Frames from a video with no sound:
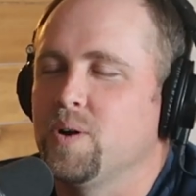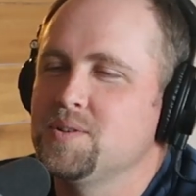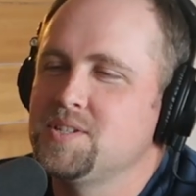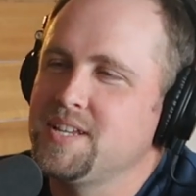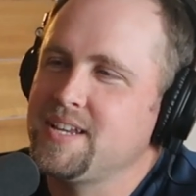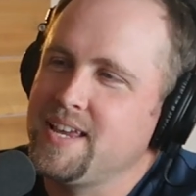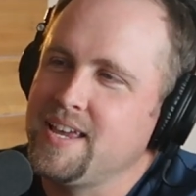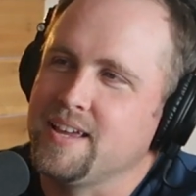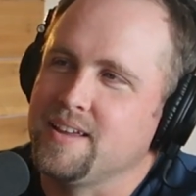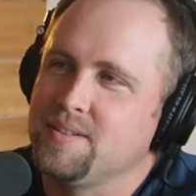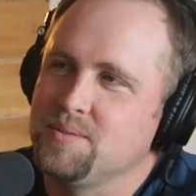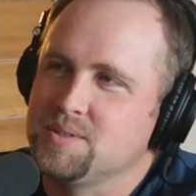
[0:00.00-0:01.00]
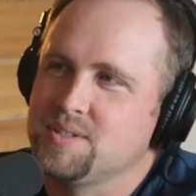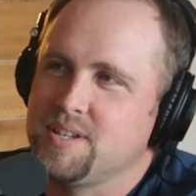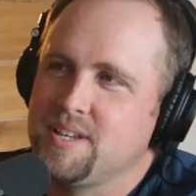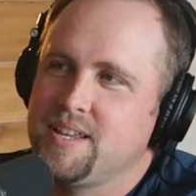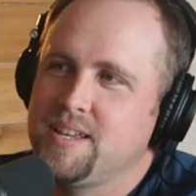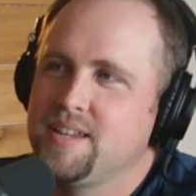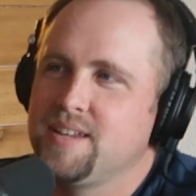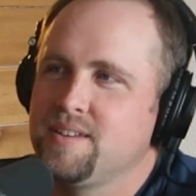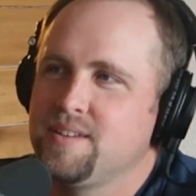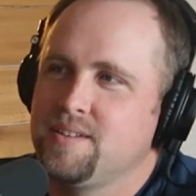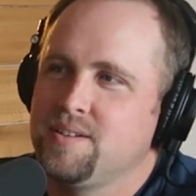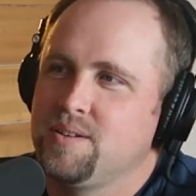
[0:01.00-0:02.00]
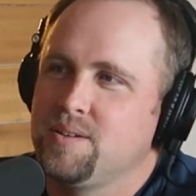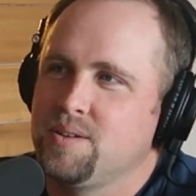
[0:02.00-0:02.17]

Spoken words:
Where was it a hit? Was it a hit in